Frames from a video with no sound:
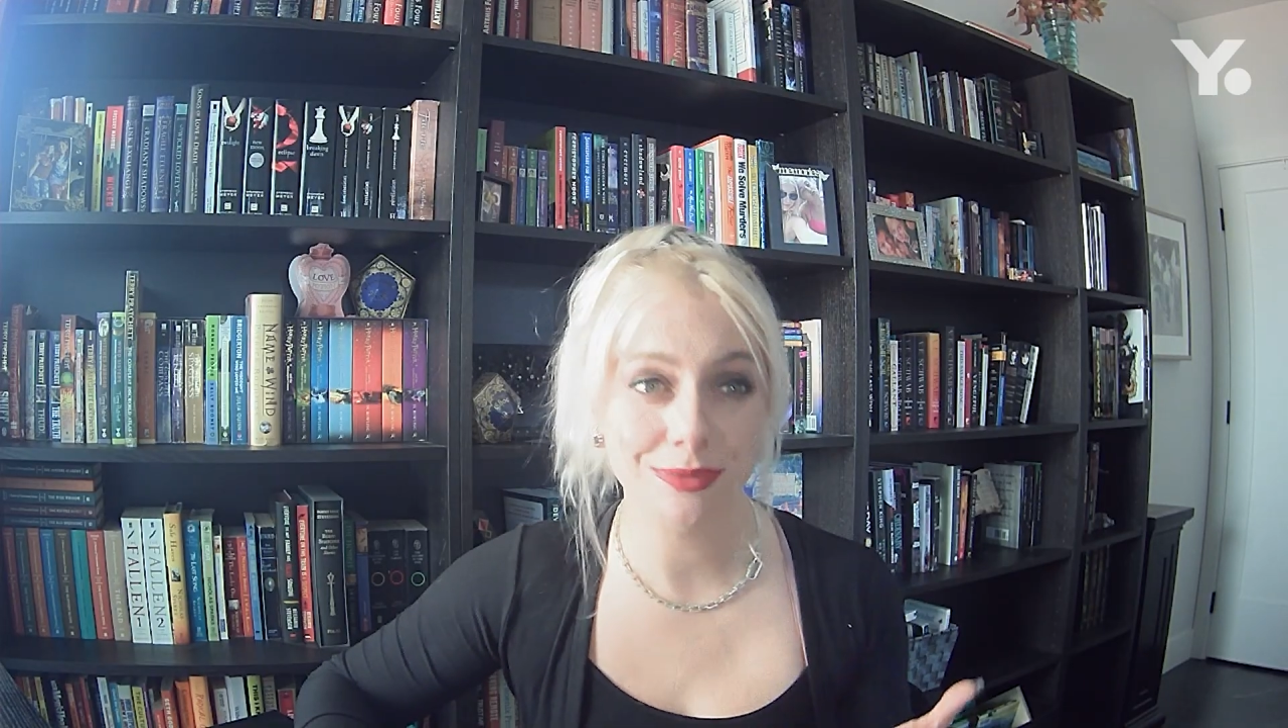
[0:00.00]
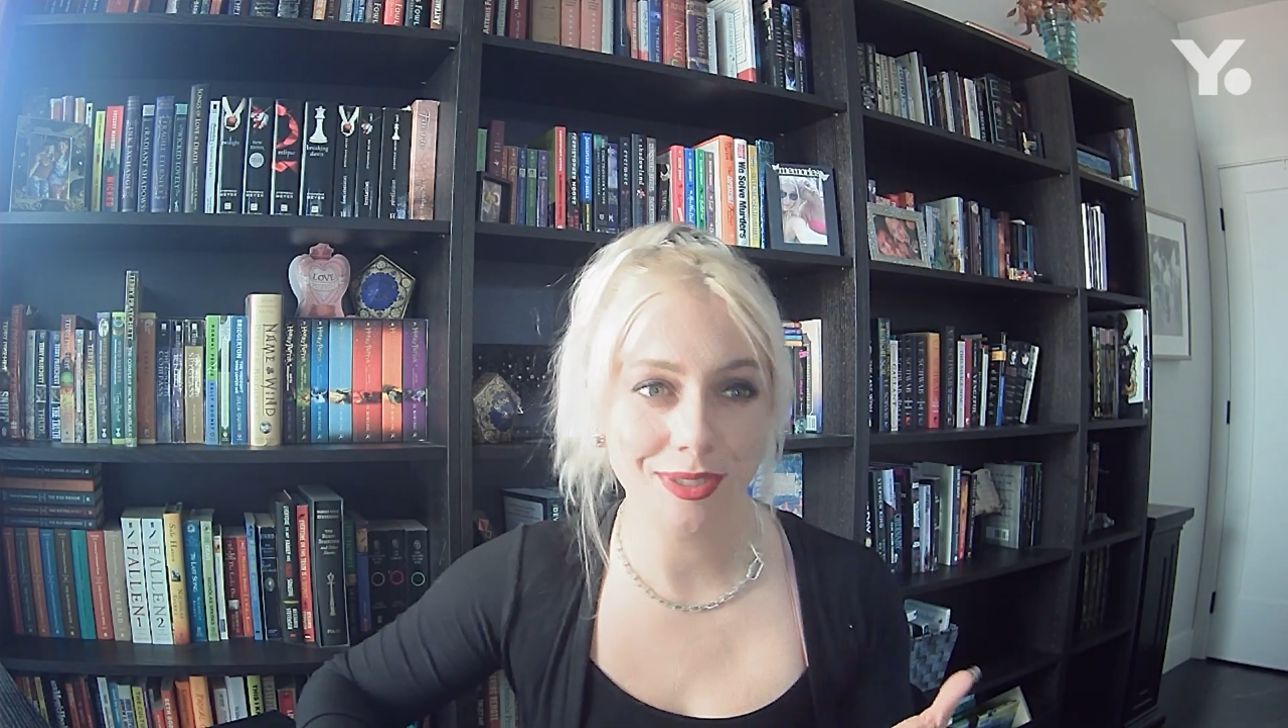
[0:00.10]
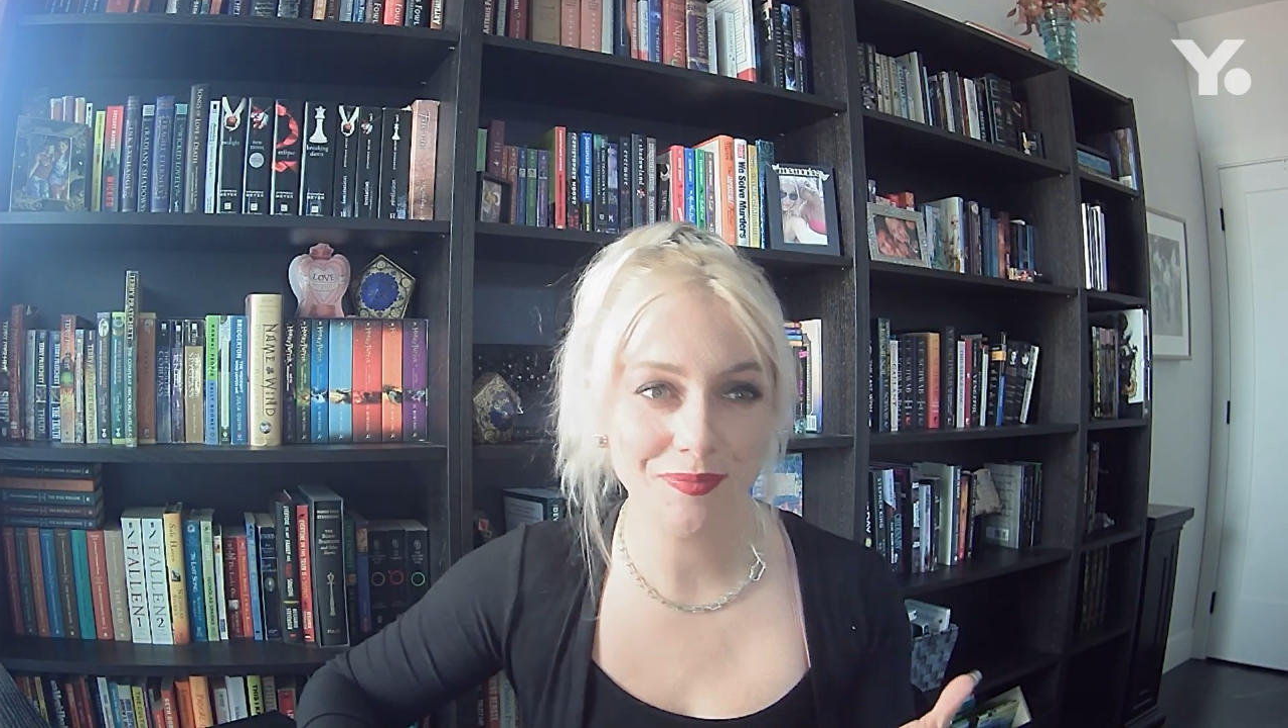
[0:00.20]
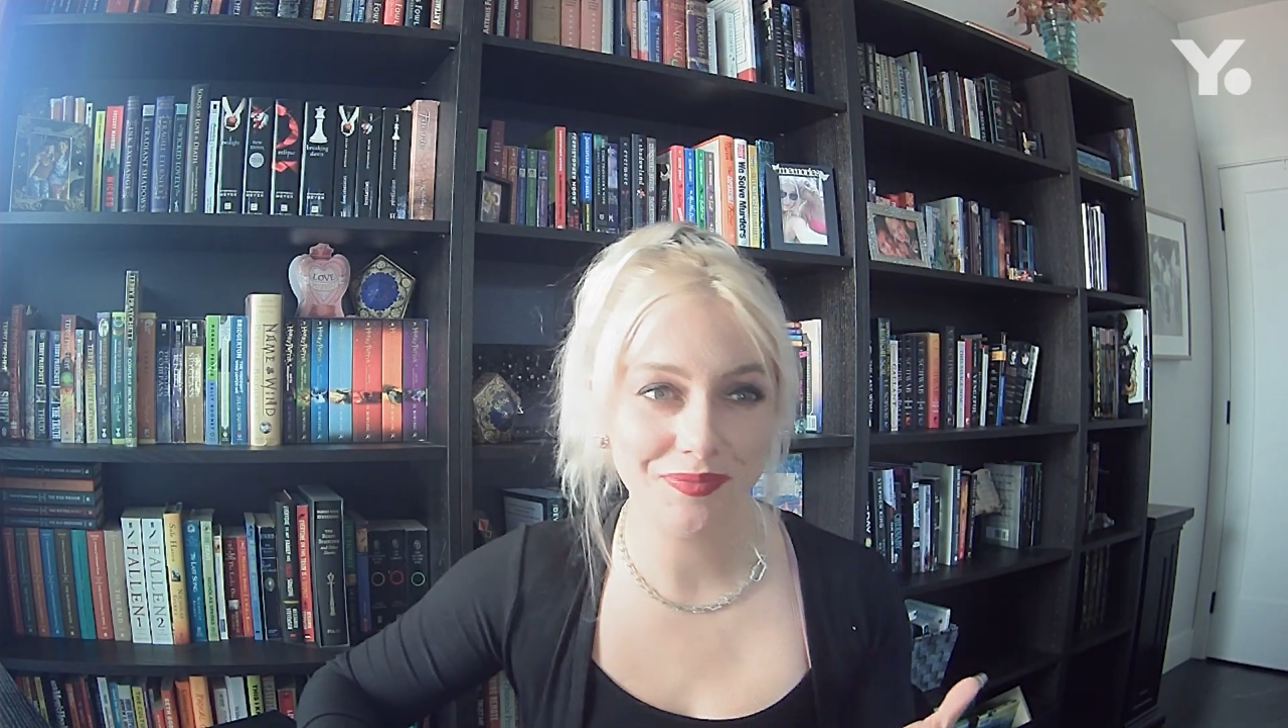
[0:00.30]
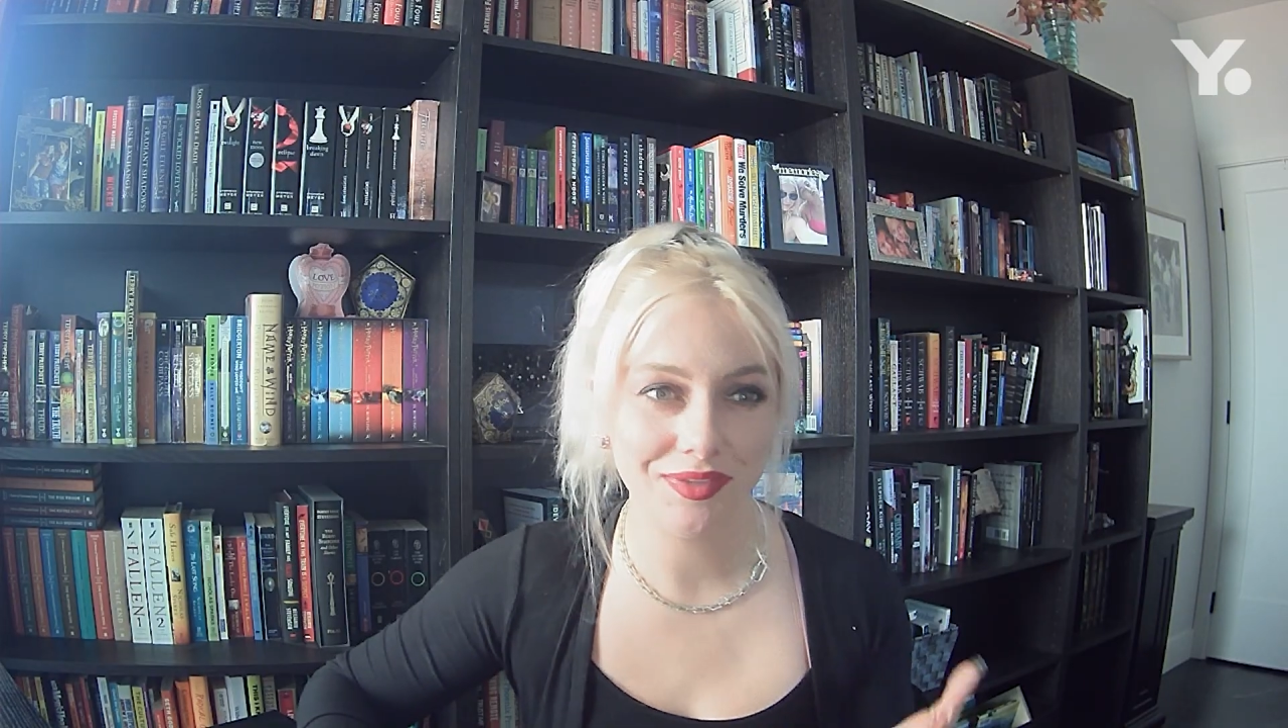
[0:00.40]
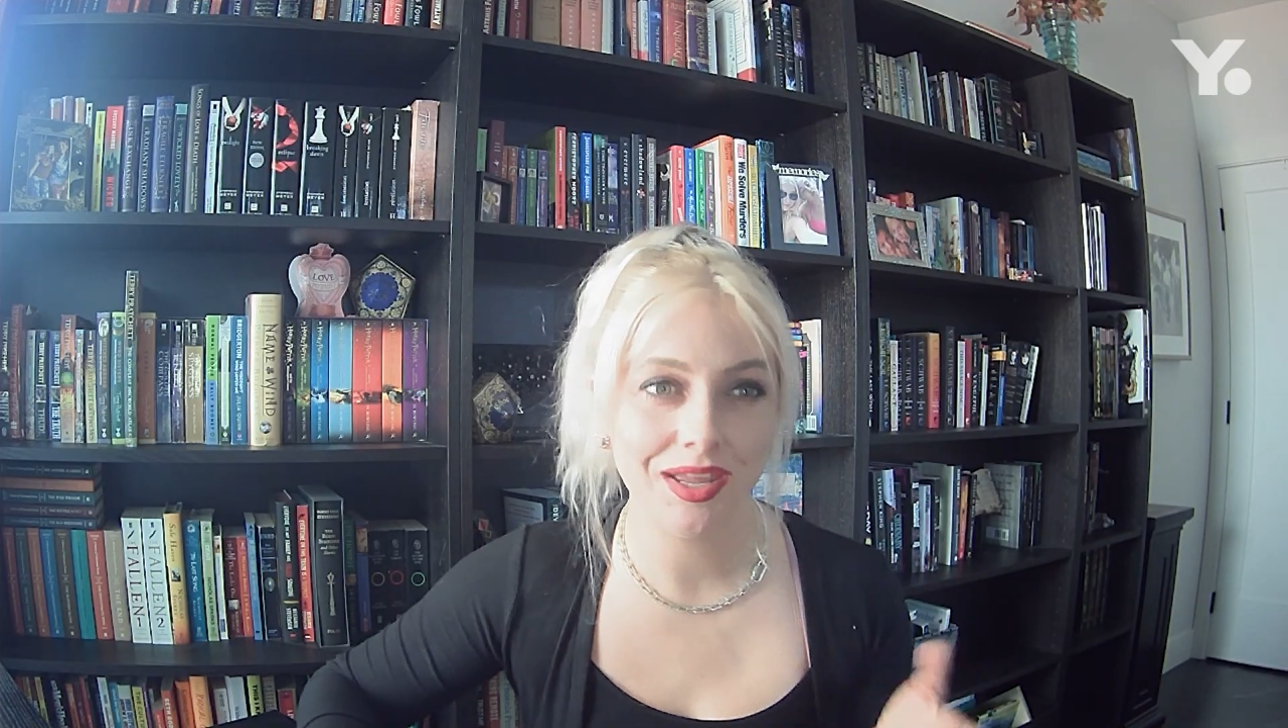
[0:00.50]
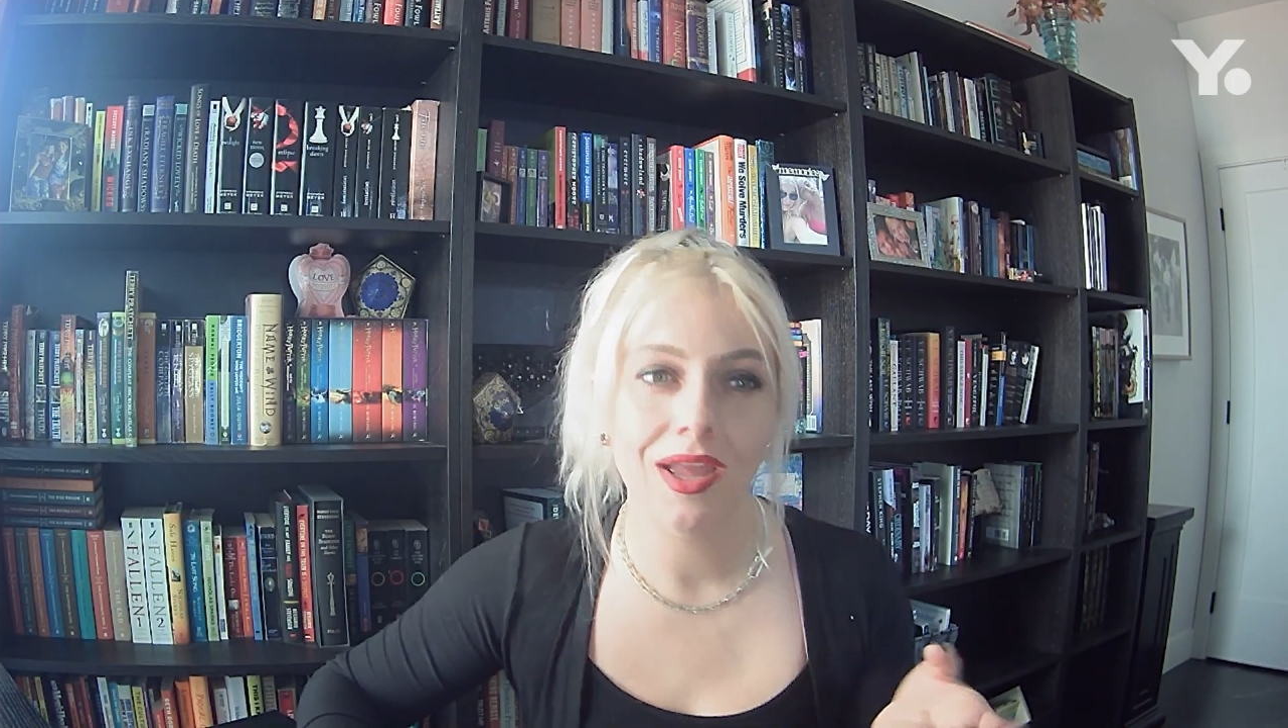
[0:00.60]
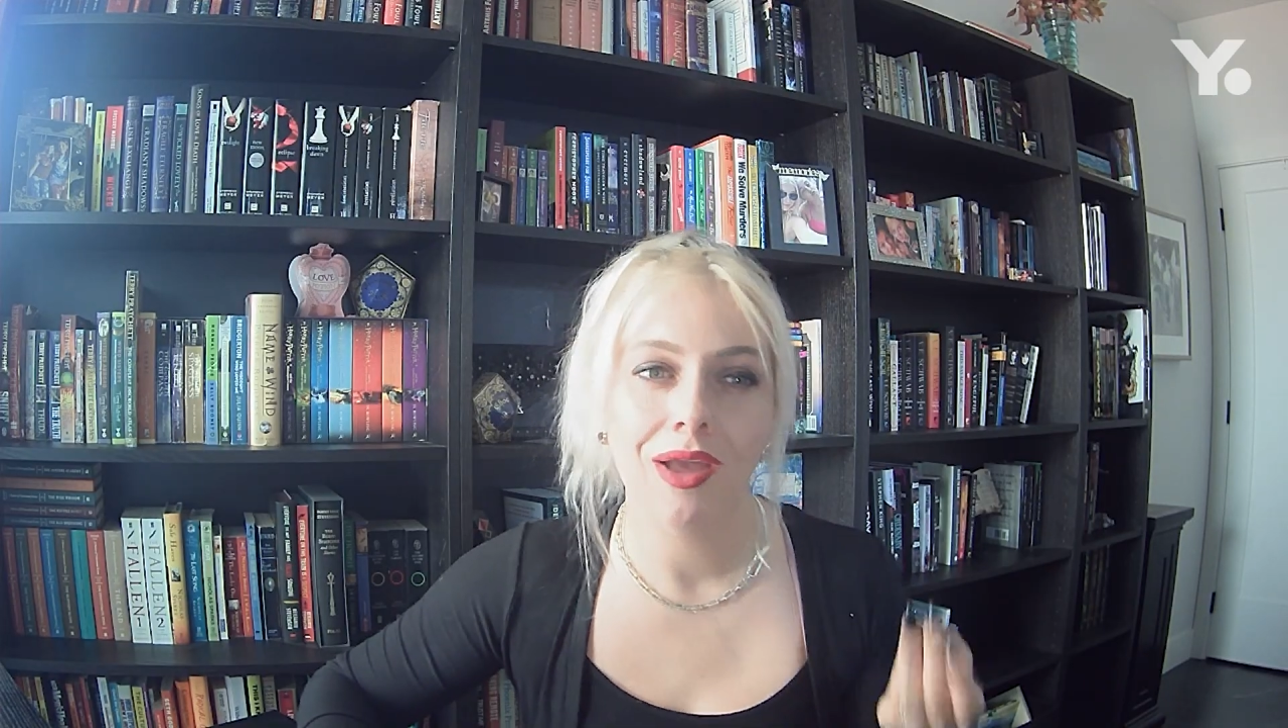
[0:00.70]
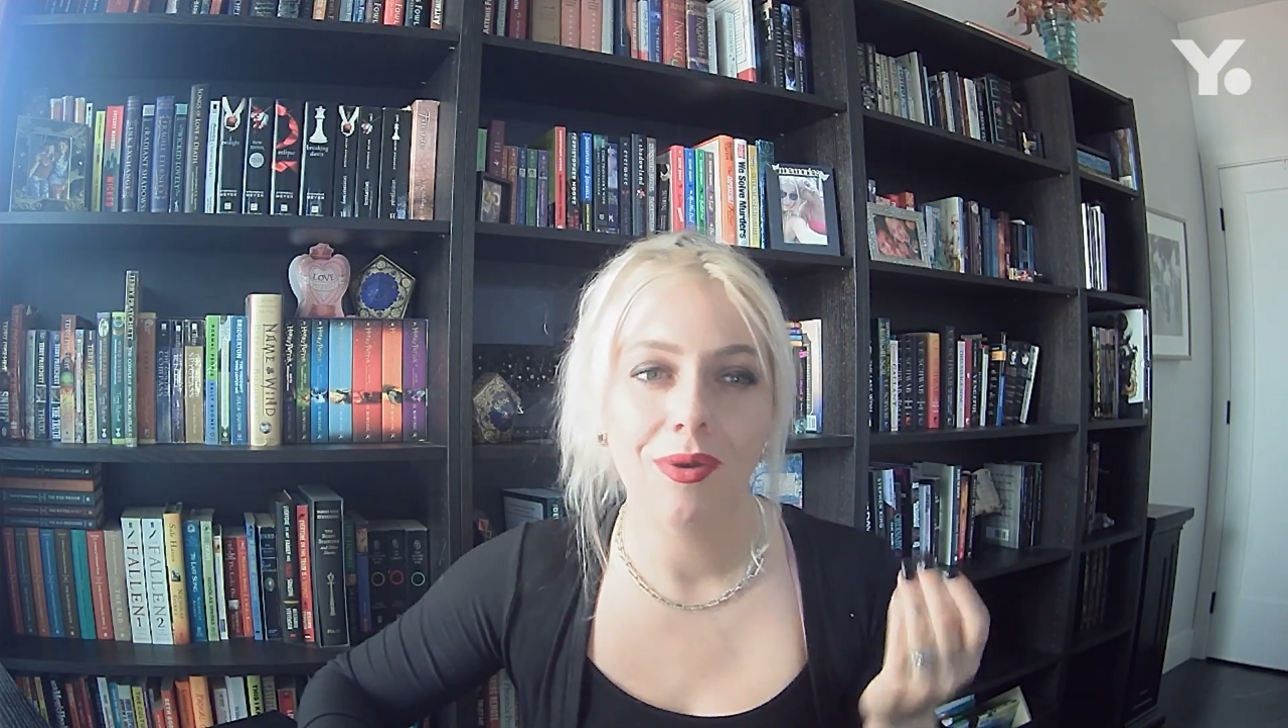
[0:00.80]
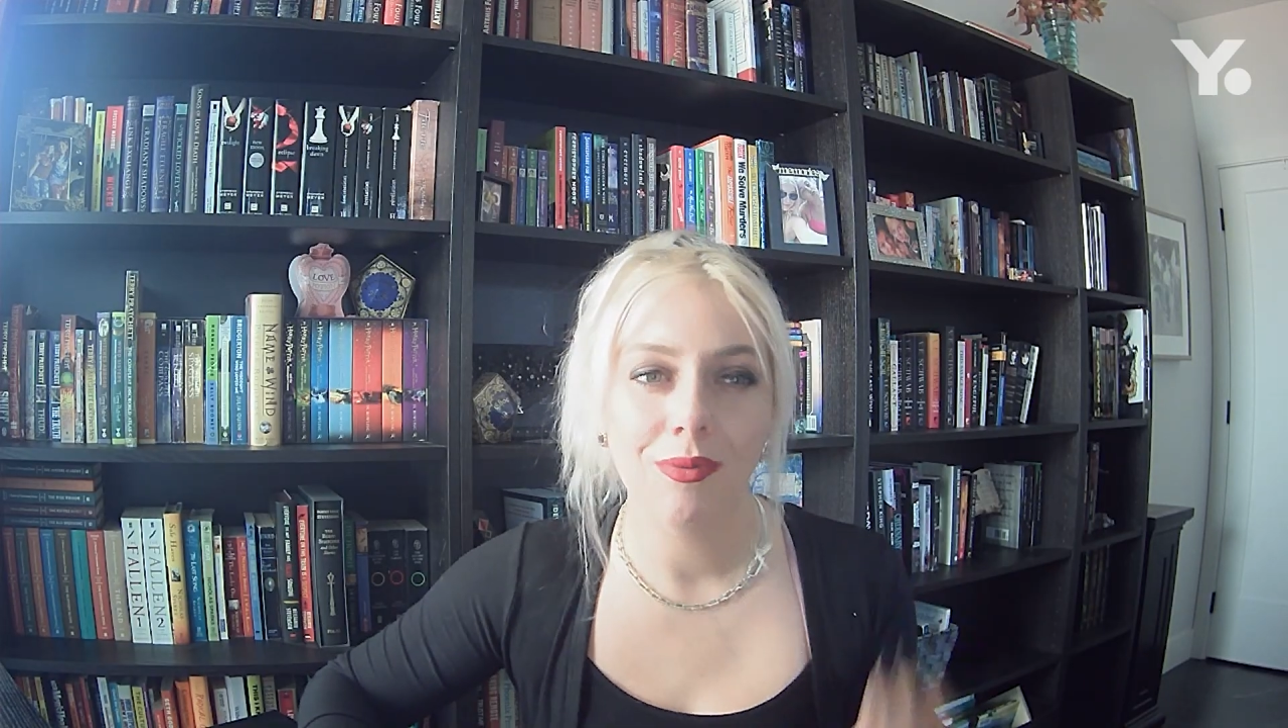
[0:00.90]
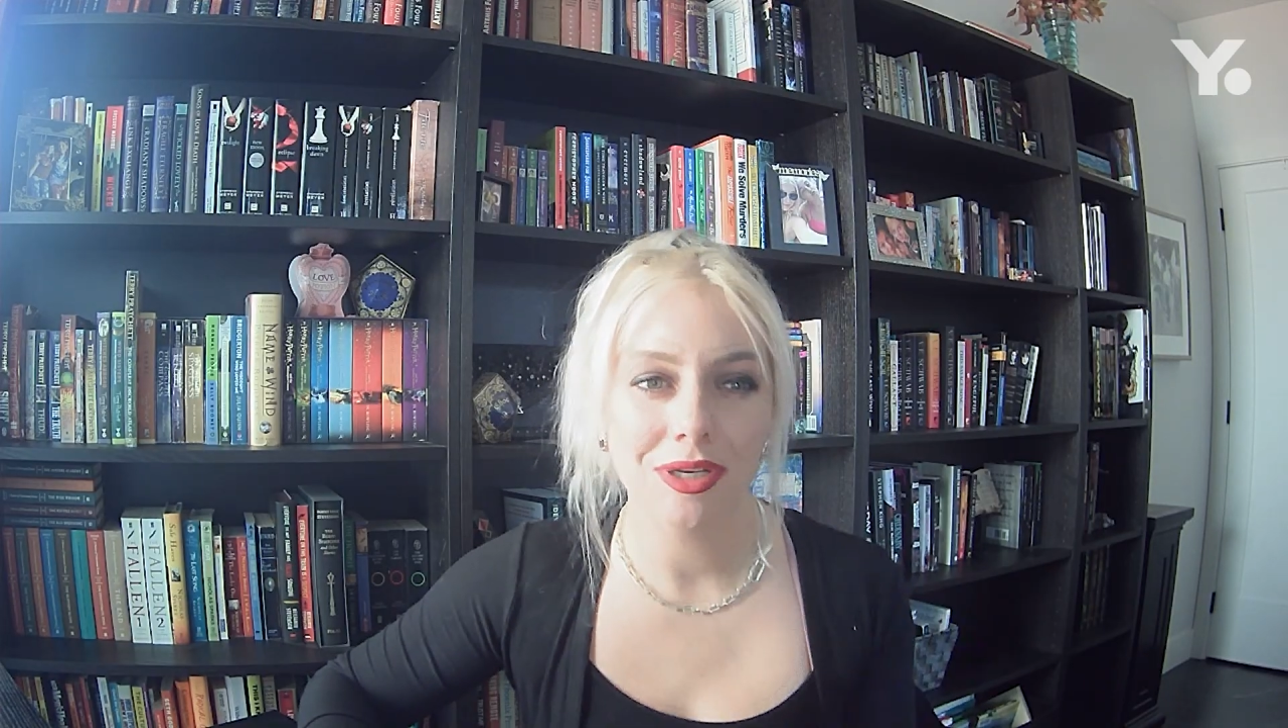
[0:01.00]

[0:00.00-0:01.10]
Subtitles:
it? When